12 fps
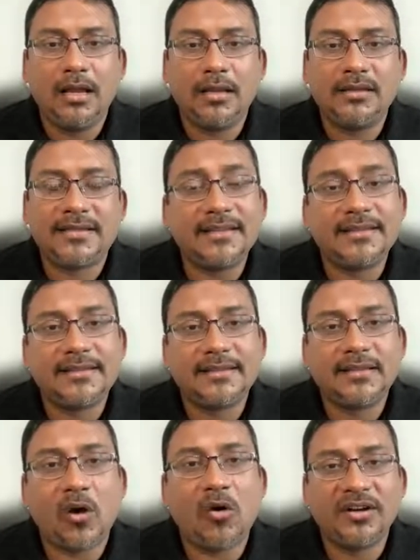since
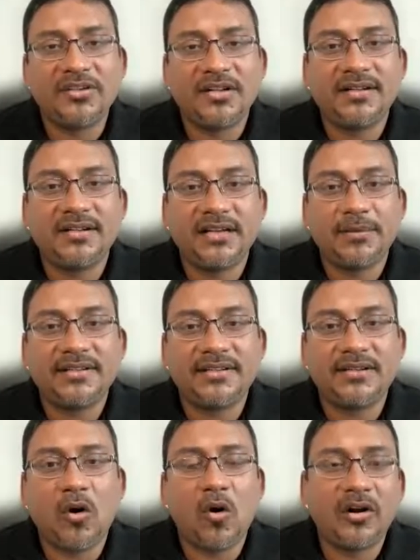the original database
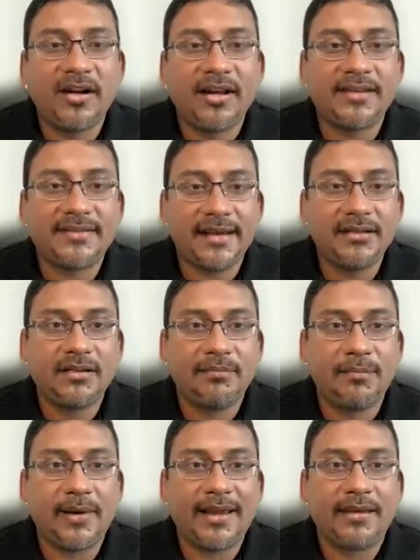is already synced
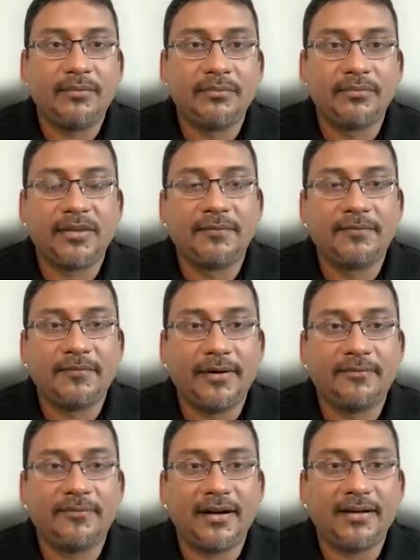by the
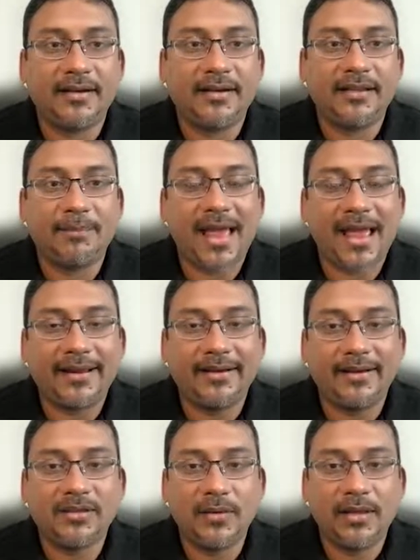front end and the back
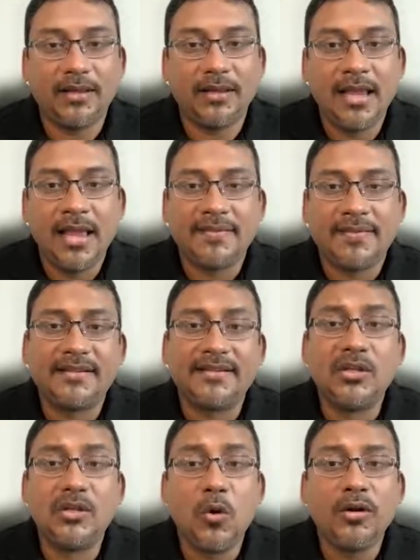end as well, there is
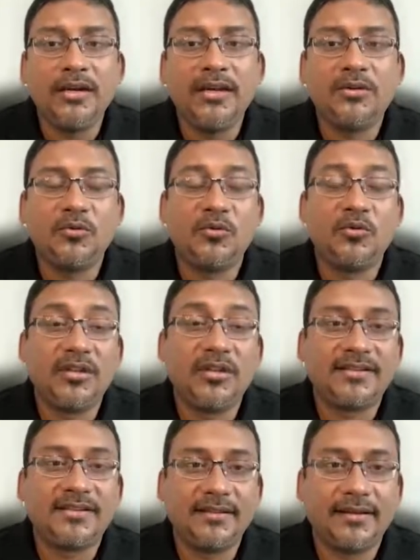no need to do the
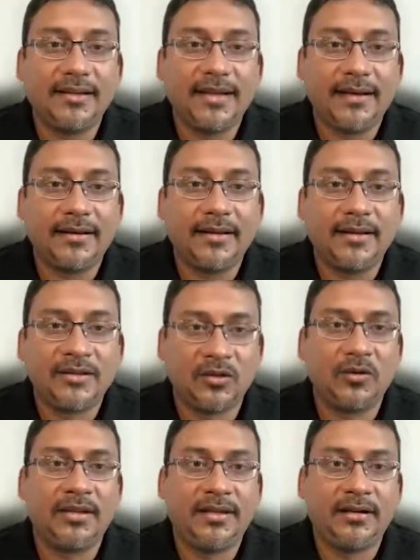sync again. So
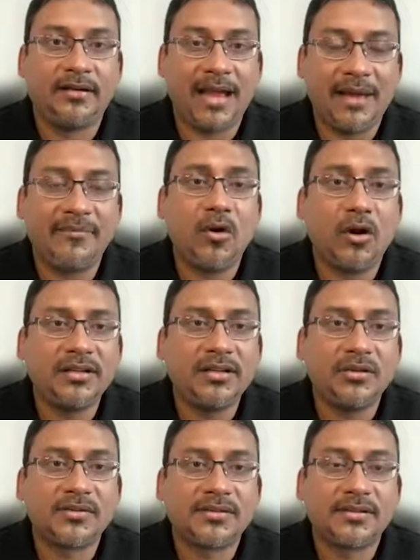here I've not
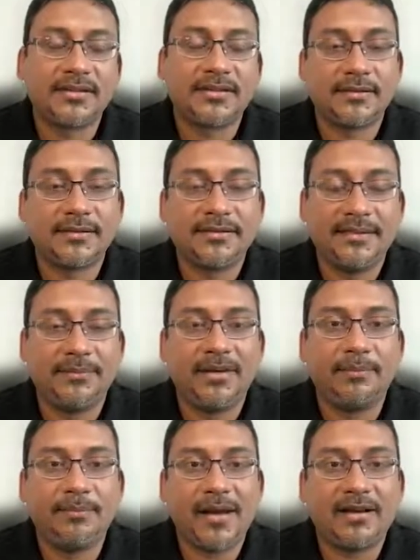used this
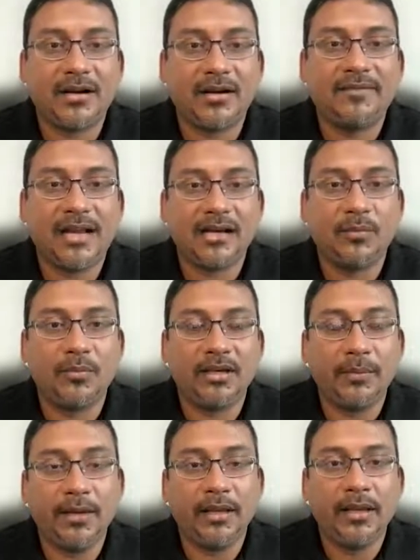similar pattern of
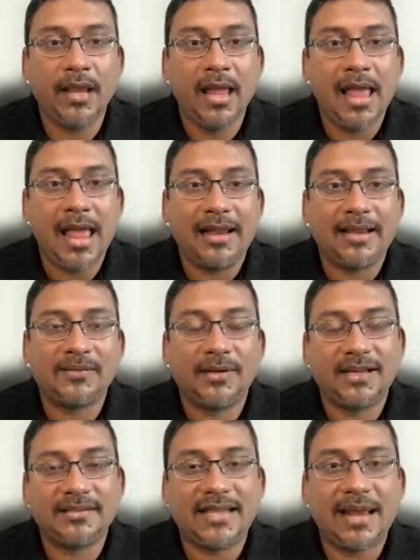DynamoDB as well
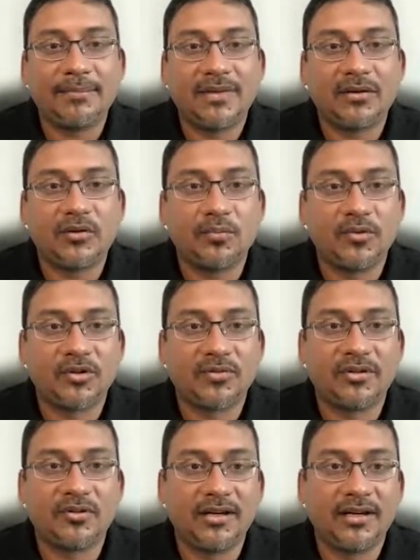as Lambda to push
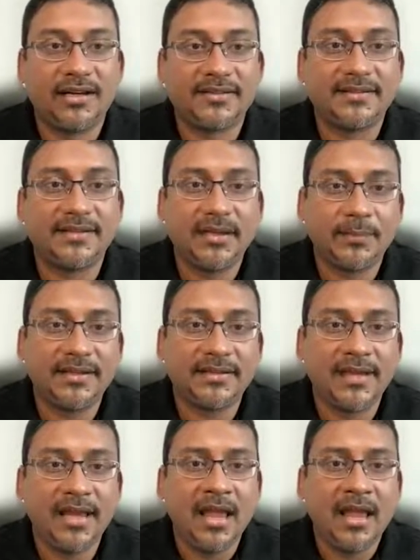over to the legacy database.
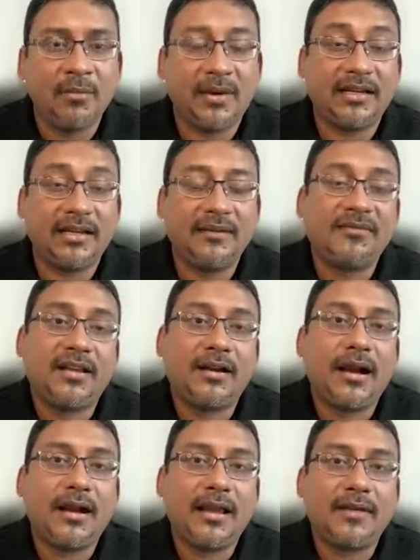But if there
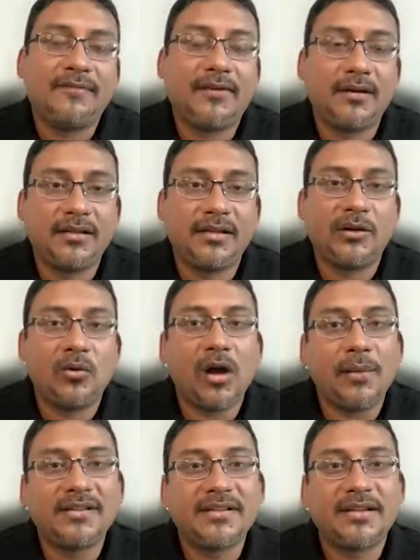are further
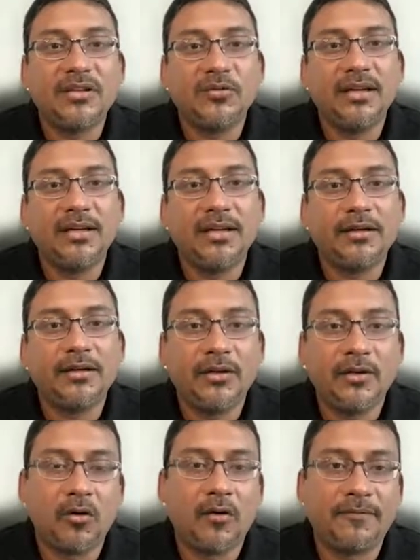requirements that you need it, you
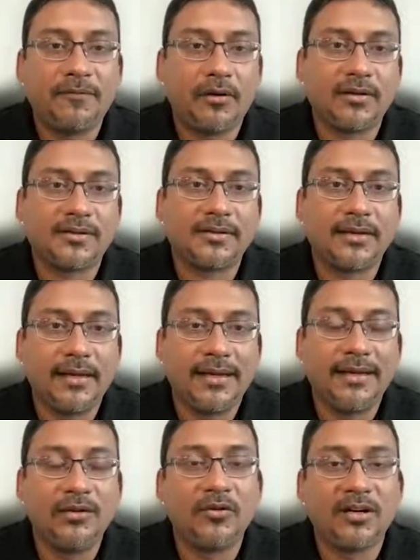can of course
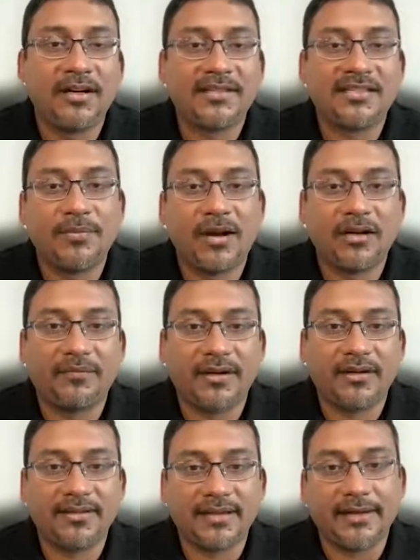include it as a part of your
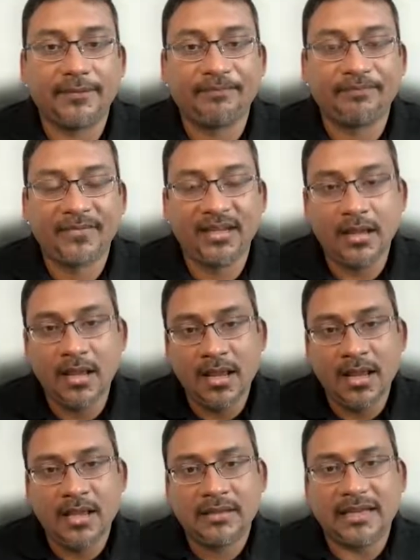design.
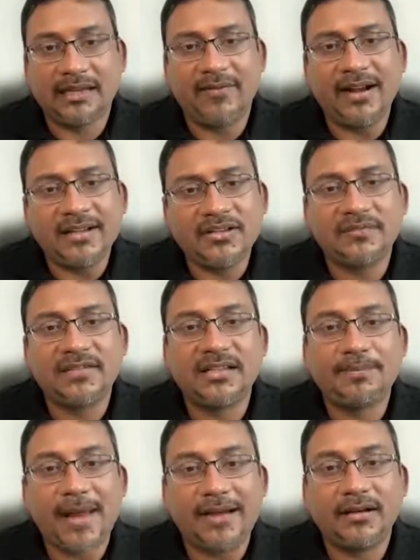The advantage of
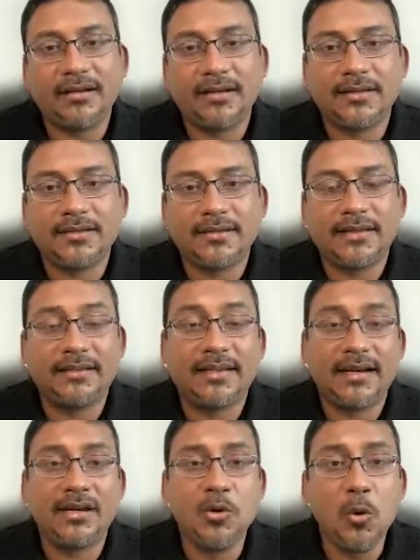this pattern is that
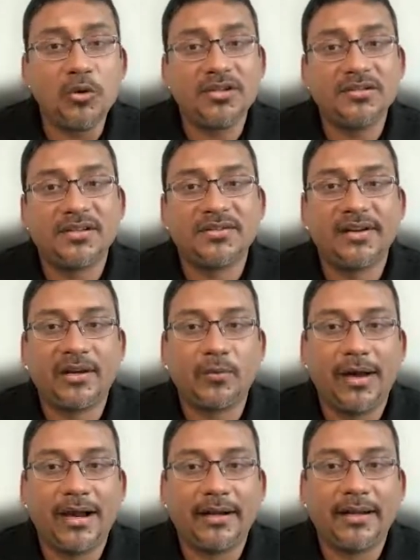there are no changes
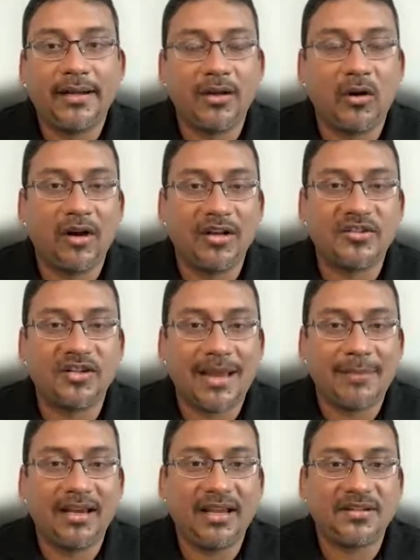required in the original
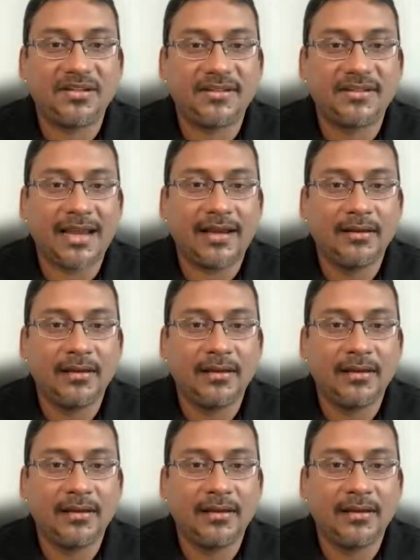application stack.